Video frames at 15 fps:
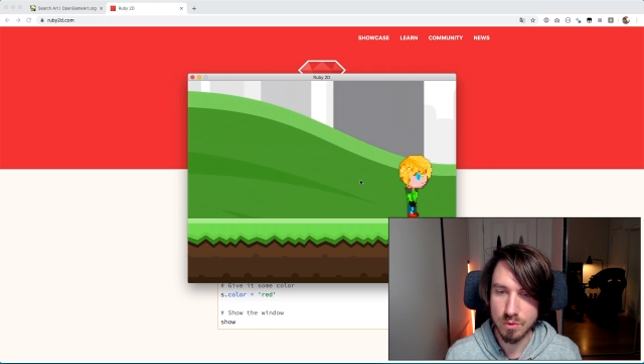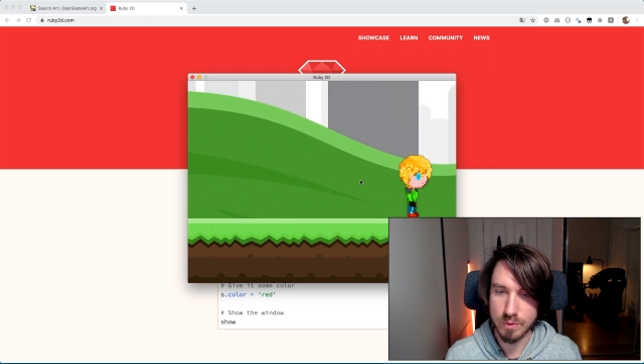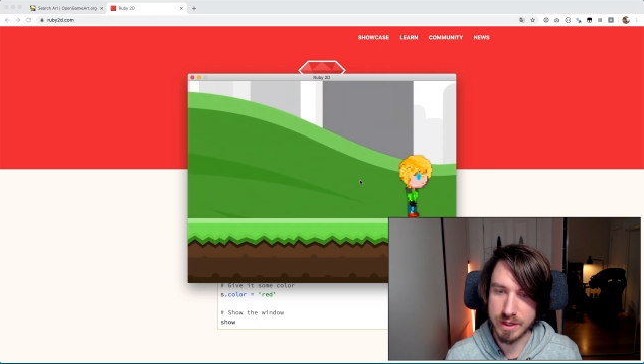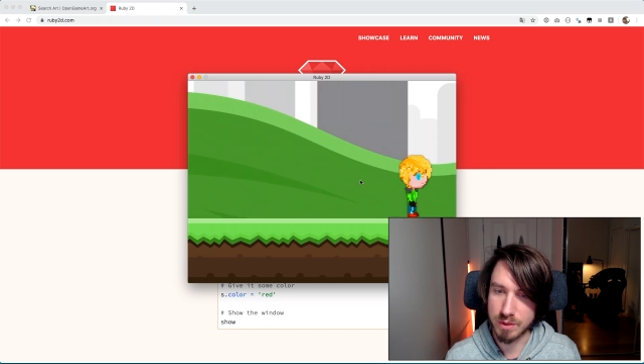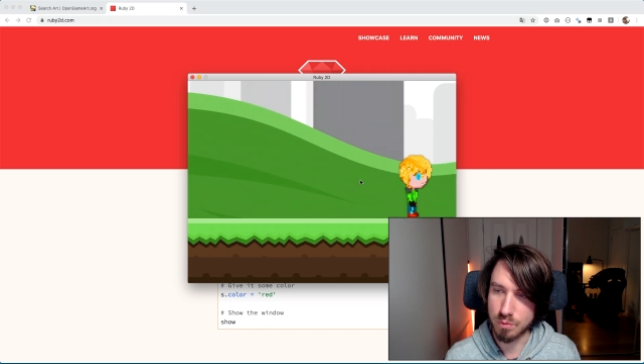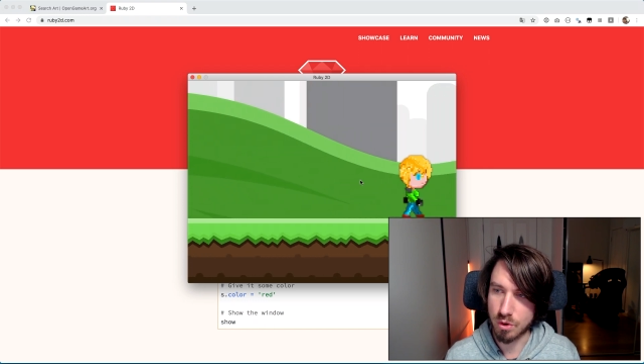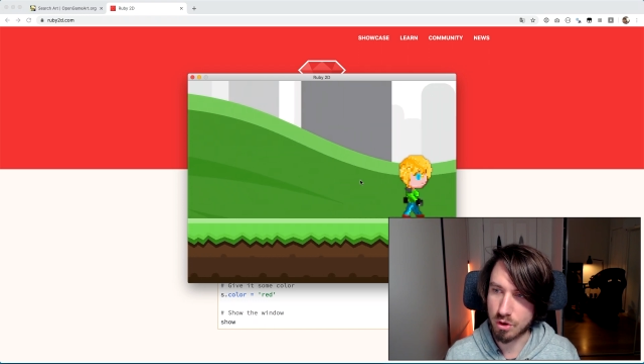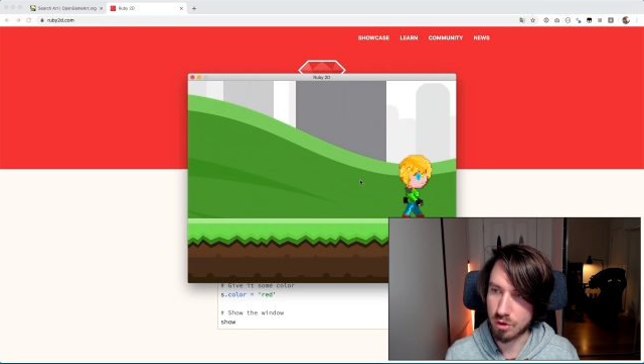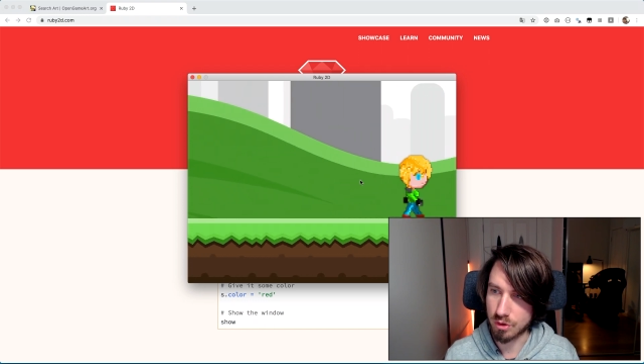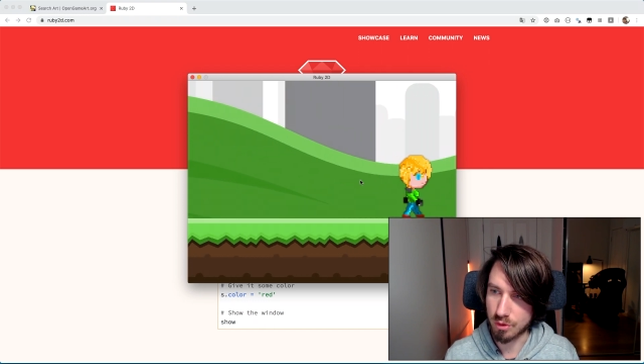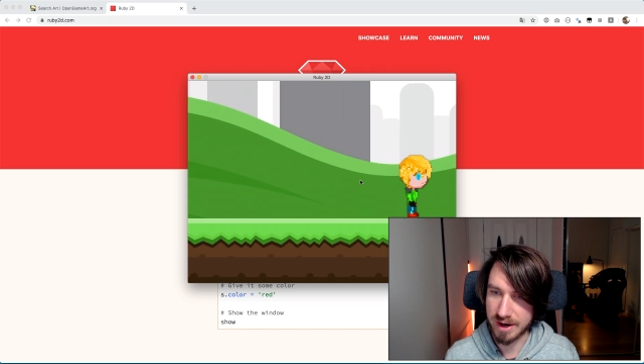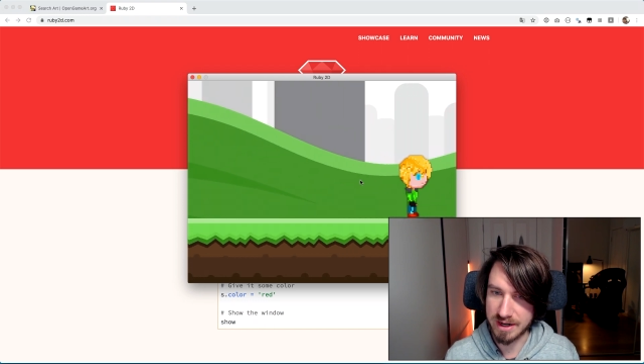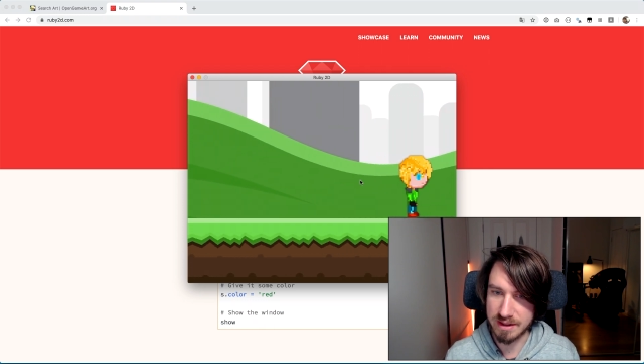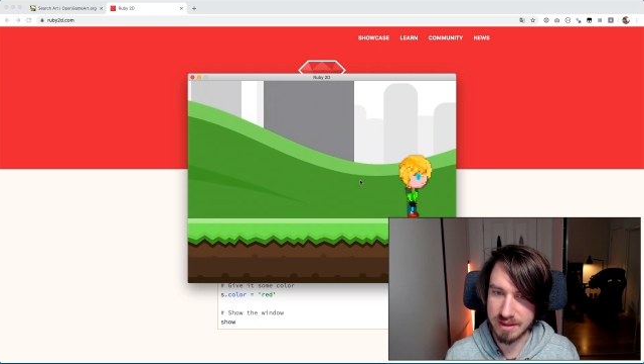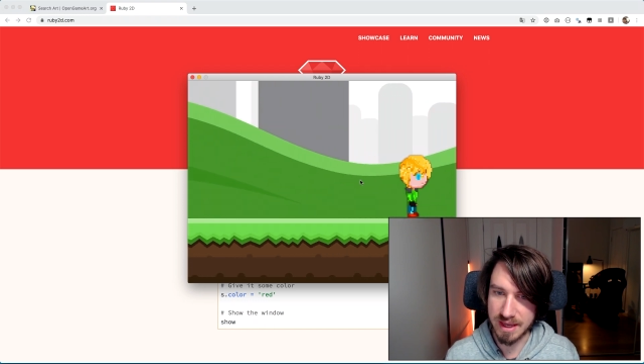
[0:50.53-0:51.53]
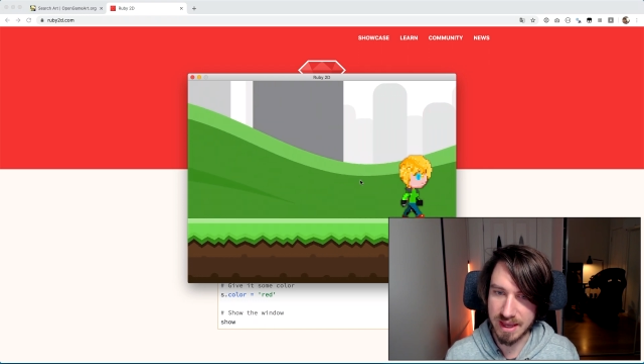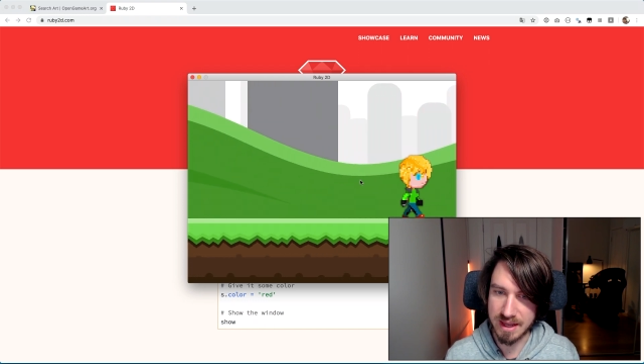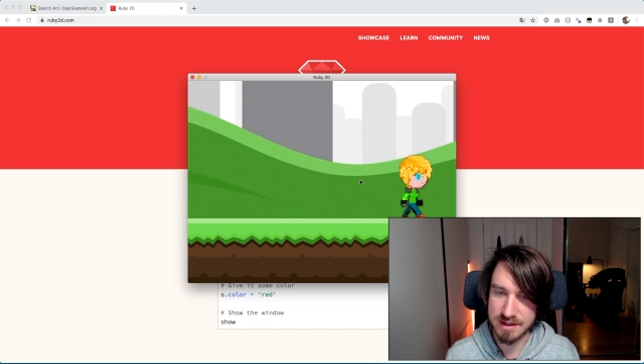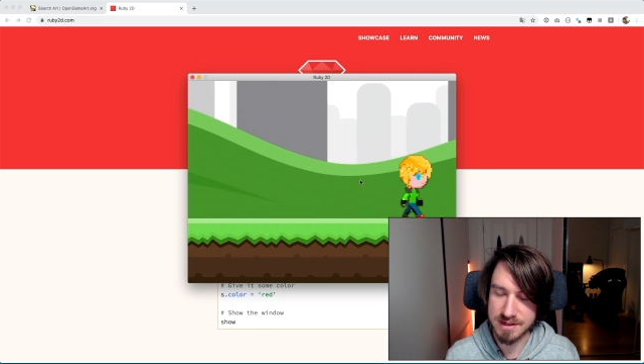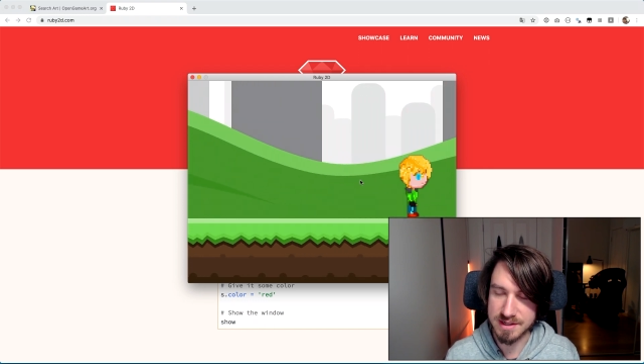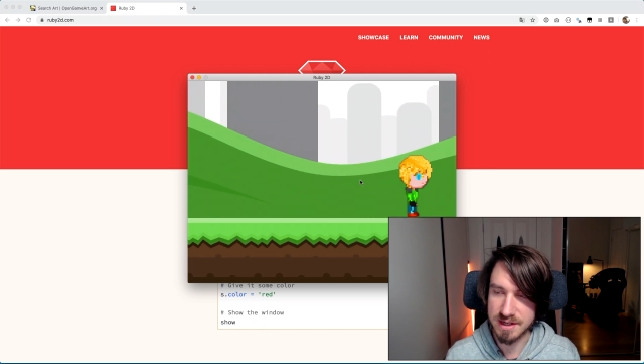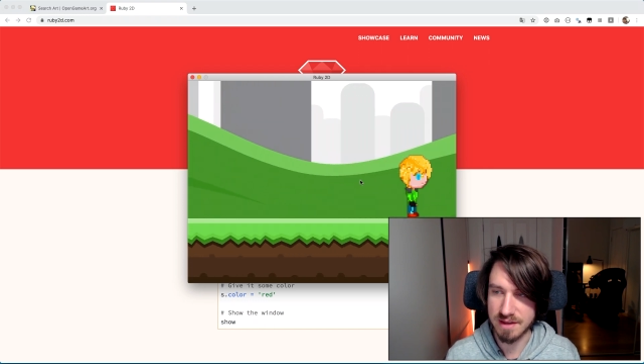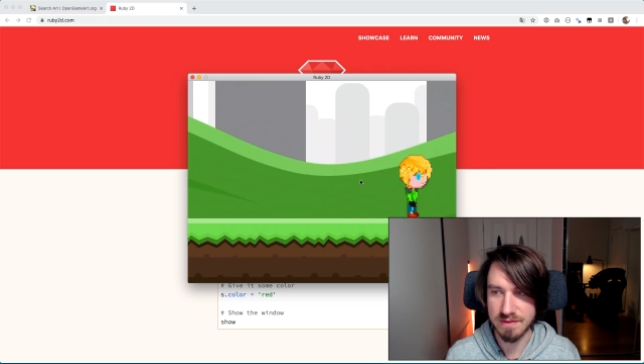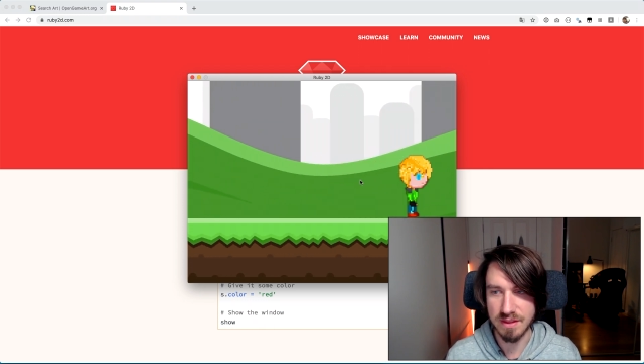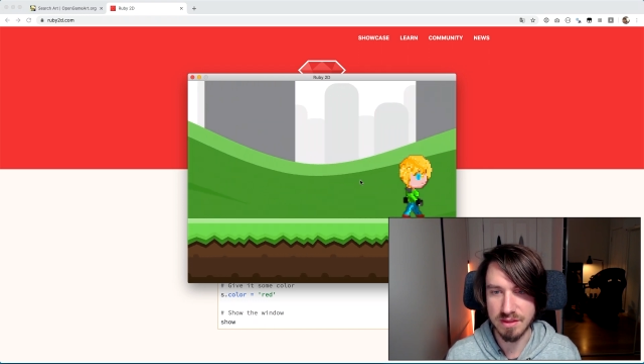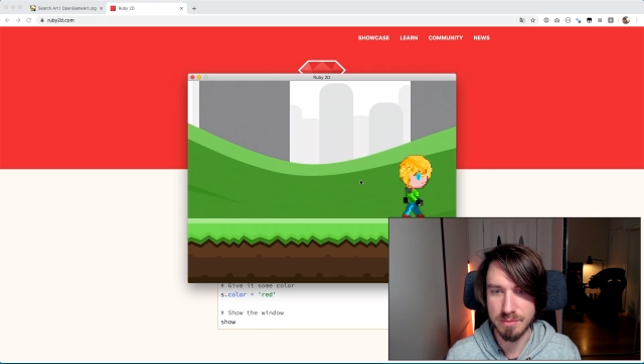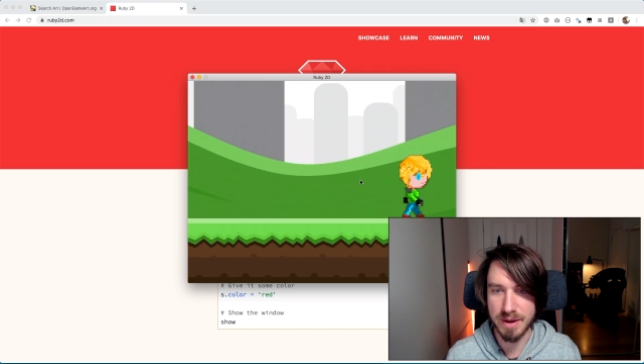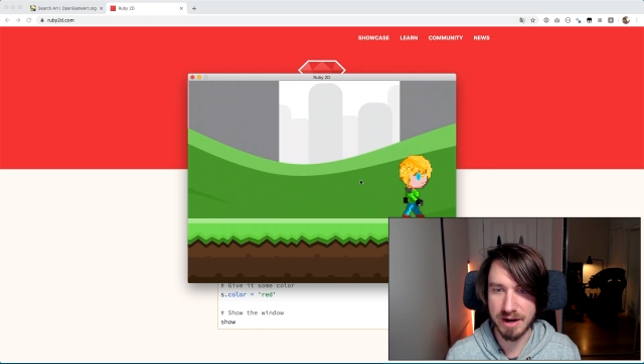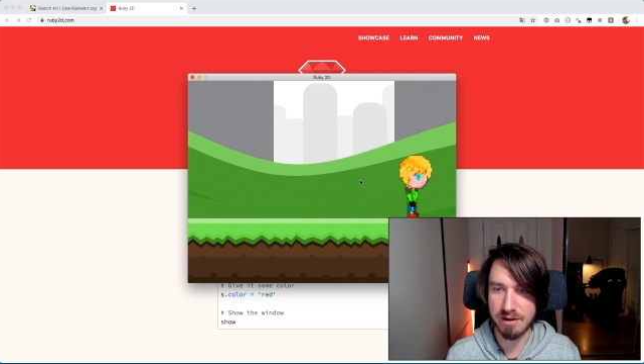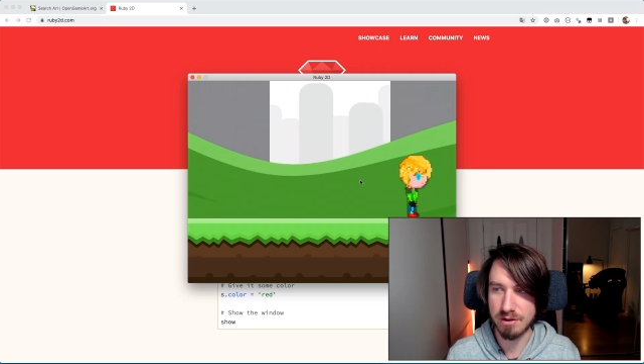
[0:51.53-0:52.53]
We can walk all the way to the end and then
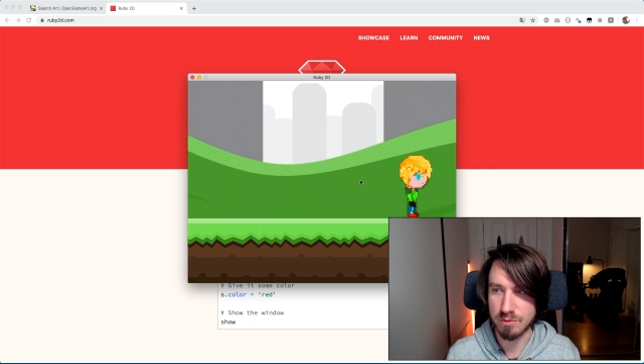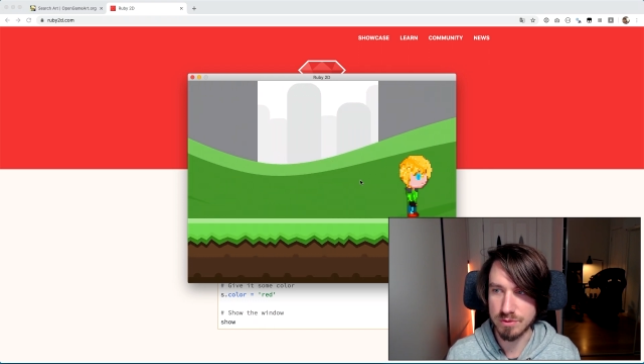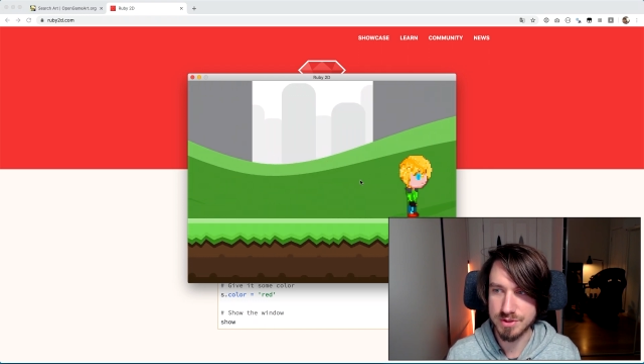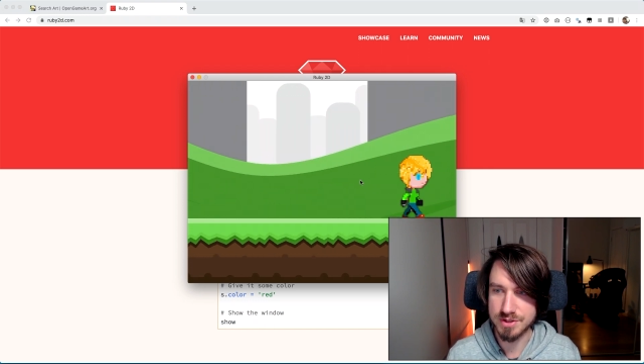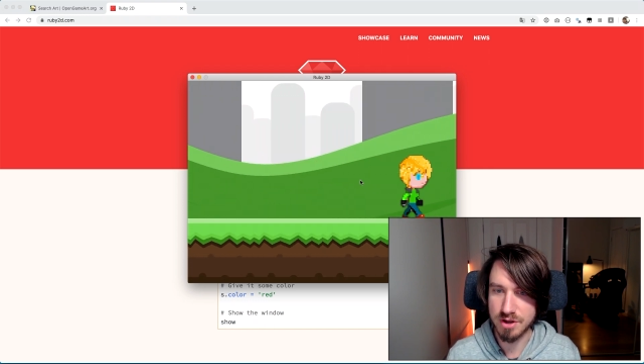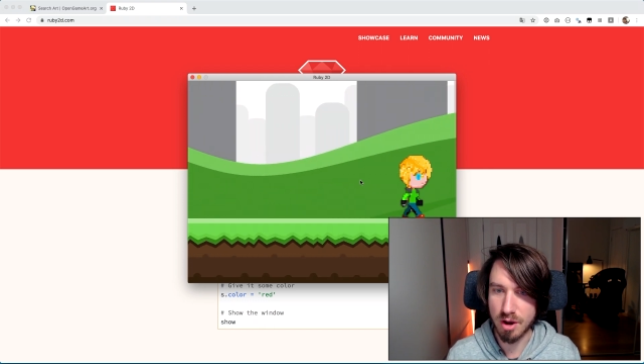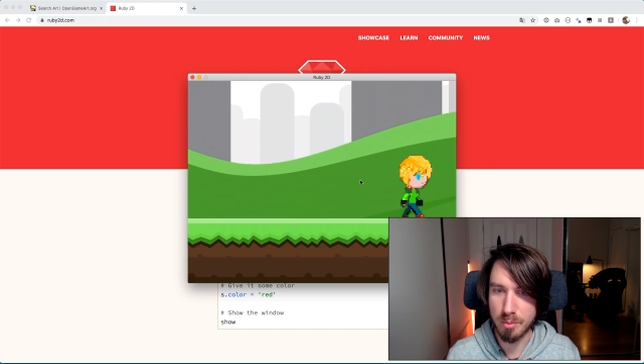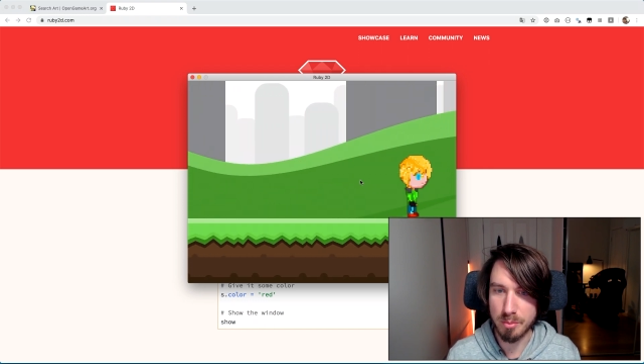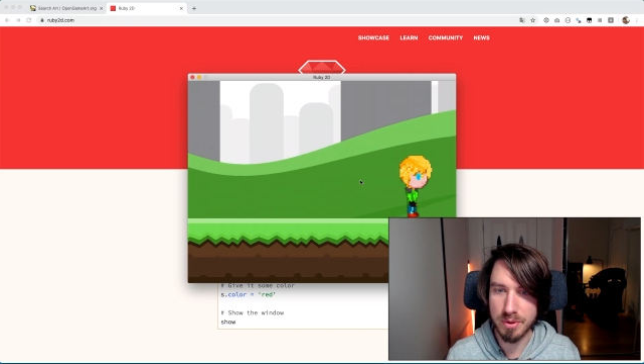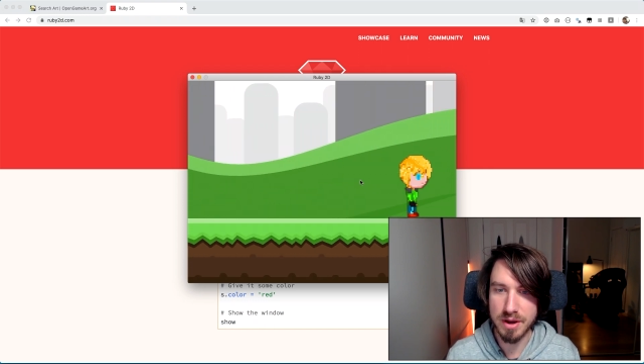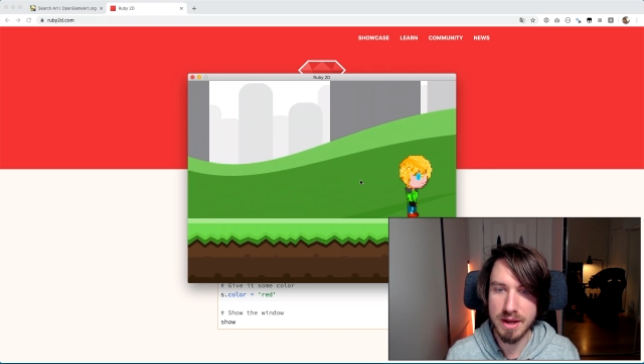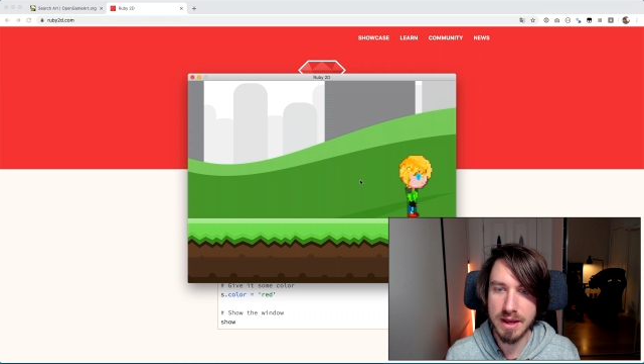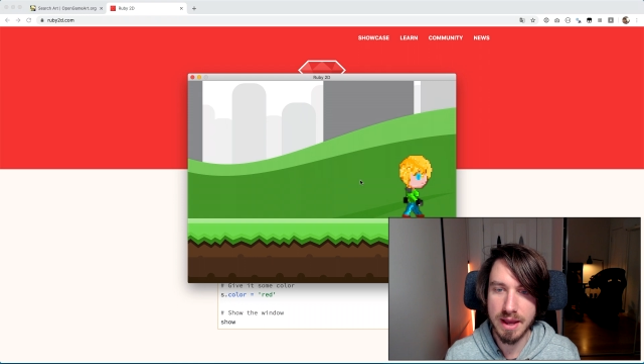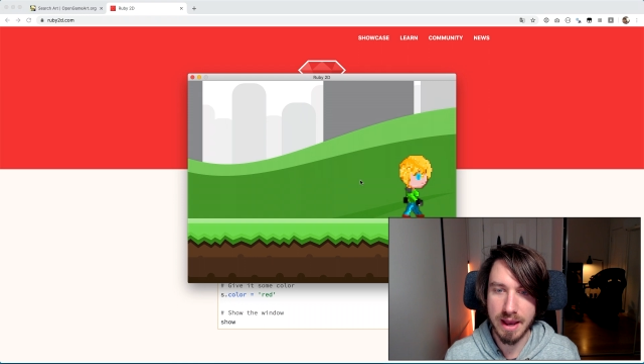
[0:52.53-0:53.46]
the background will stop.